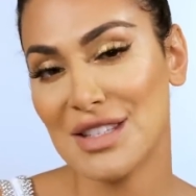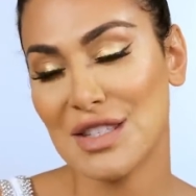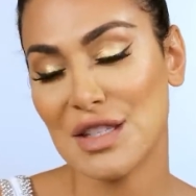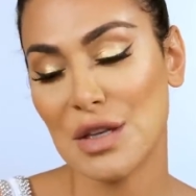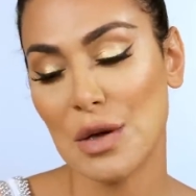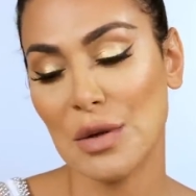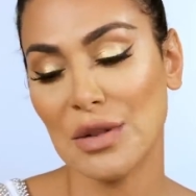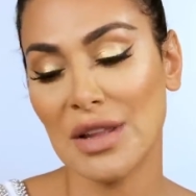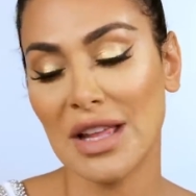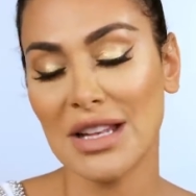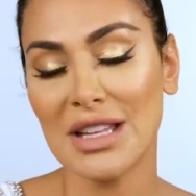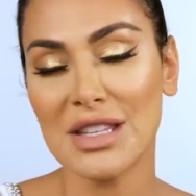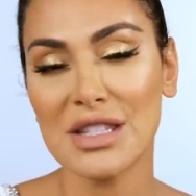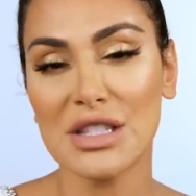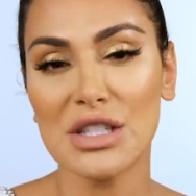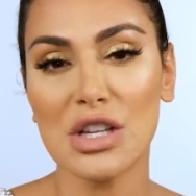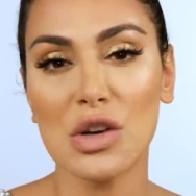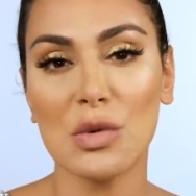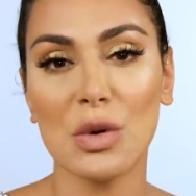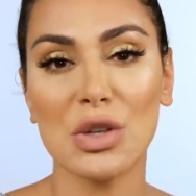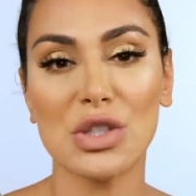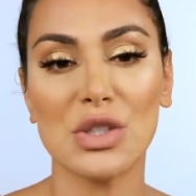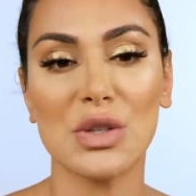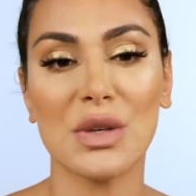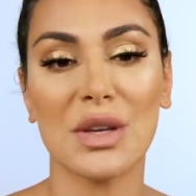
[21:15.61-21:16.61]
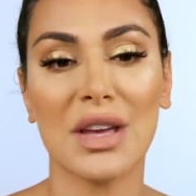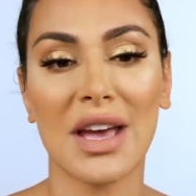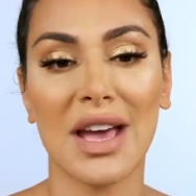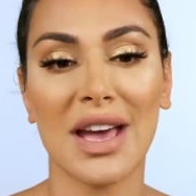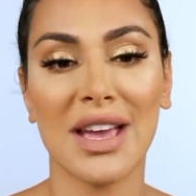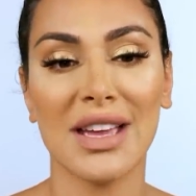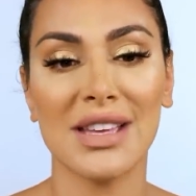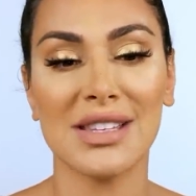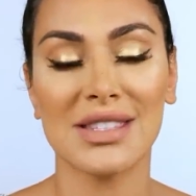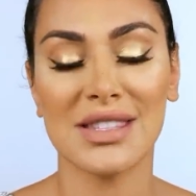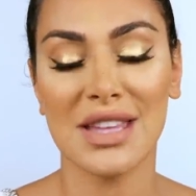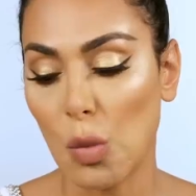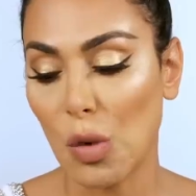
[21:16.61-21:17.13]
So let us know what you
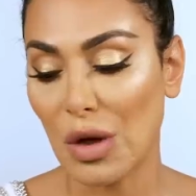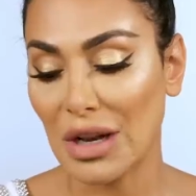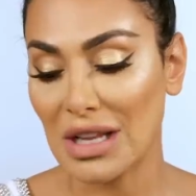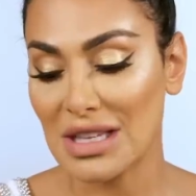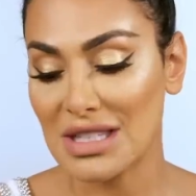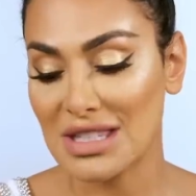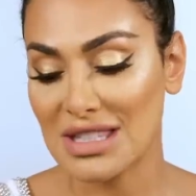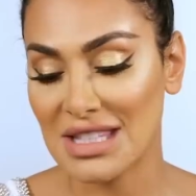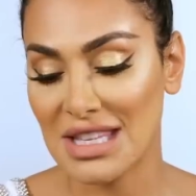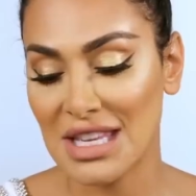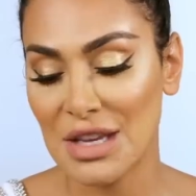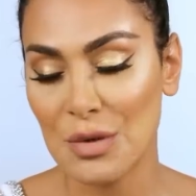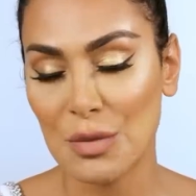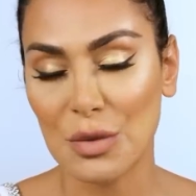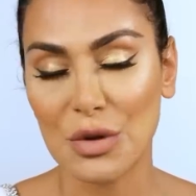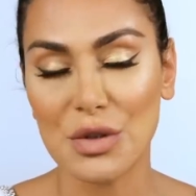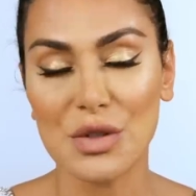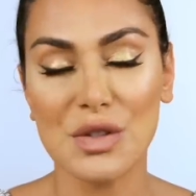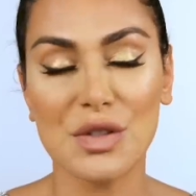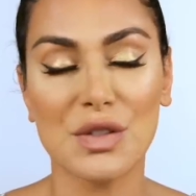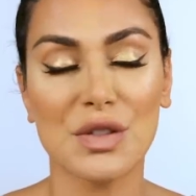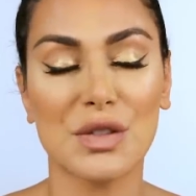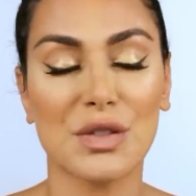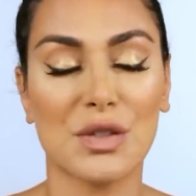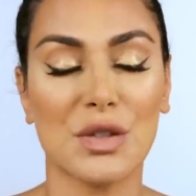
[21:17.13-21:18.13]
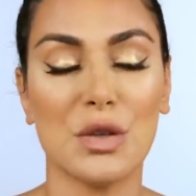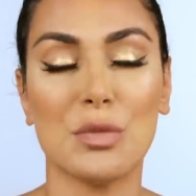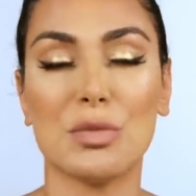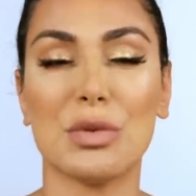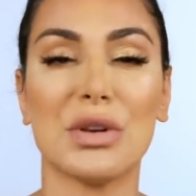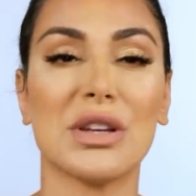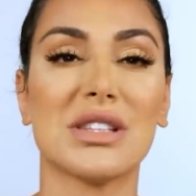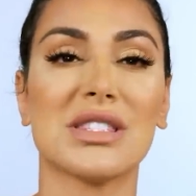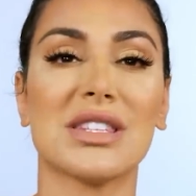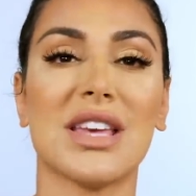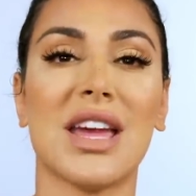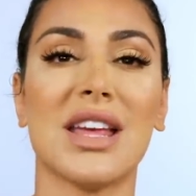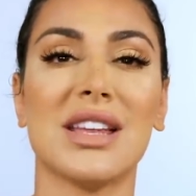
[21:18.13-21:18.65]
guys want to see. We're super
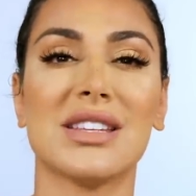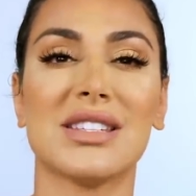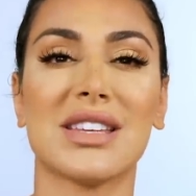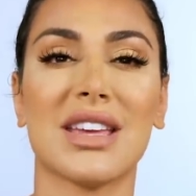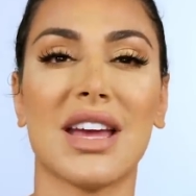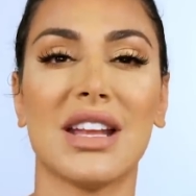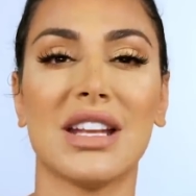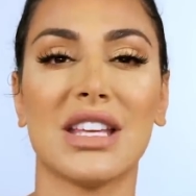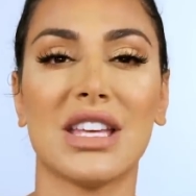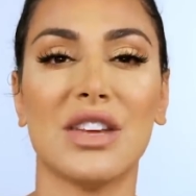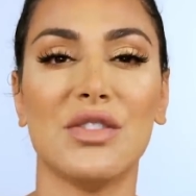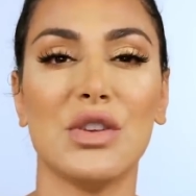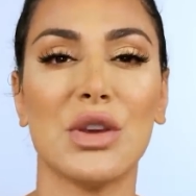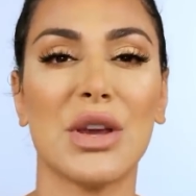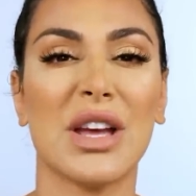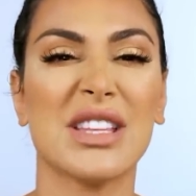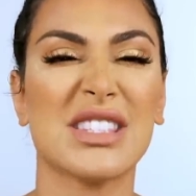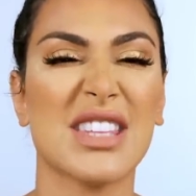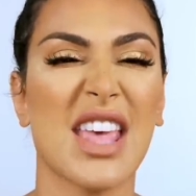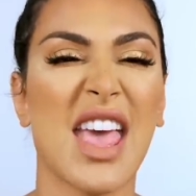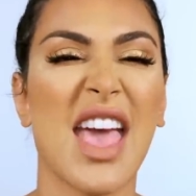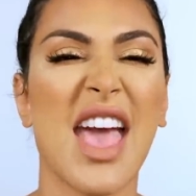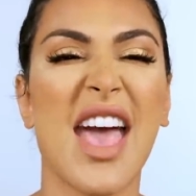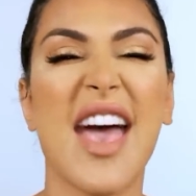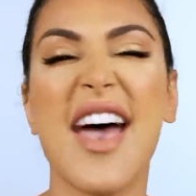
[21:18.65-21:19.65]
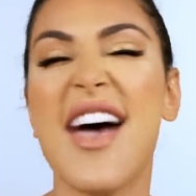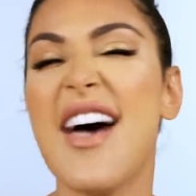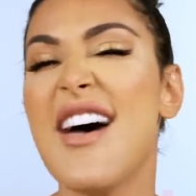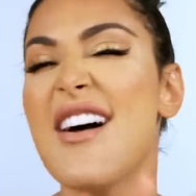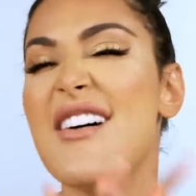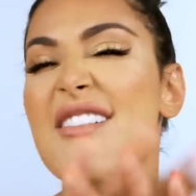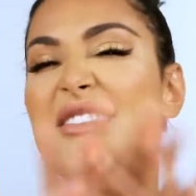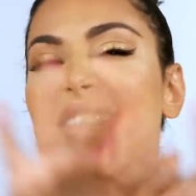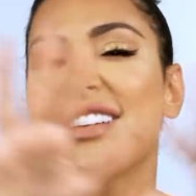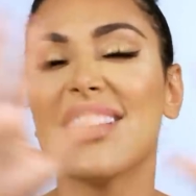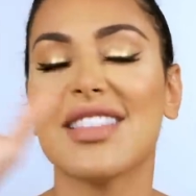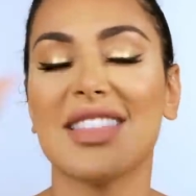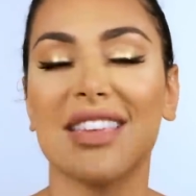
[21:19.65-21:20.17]
excited to kind of give you guys
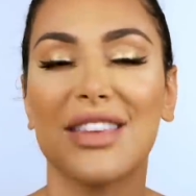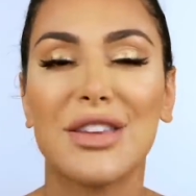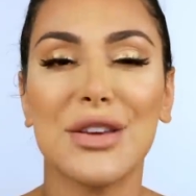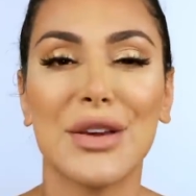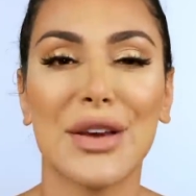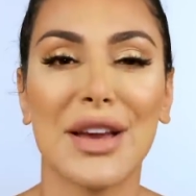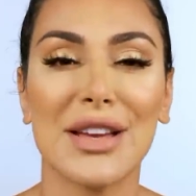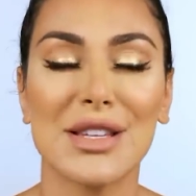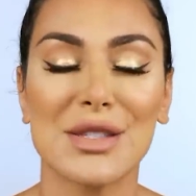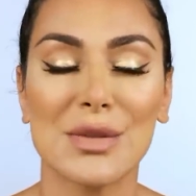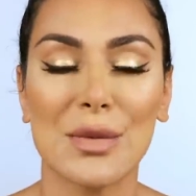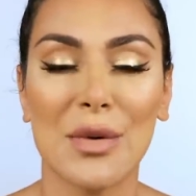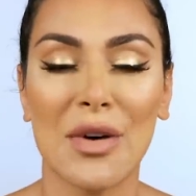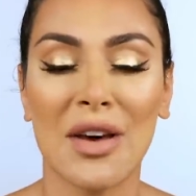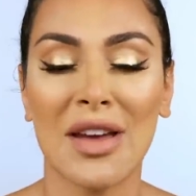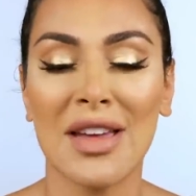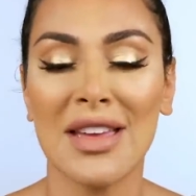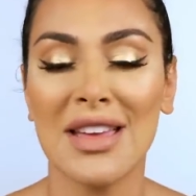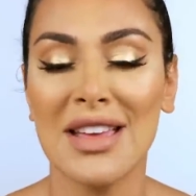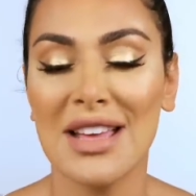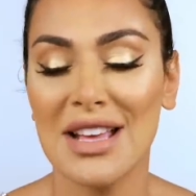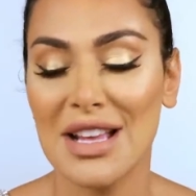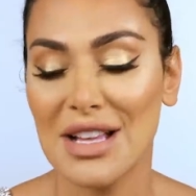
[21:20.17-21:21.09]
everything you guys want.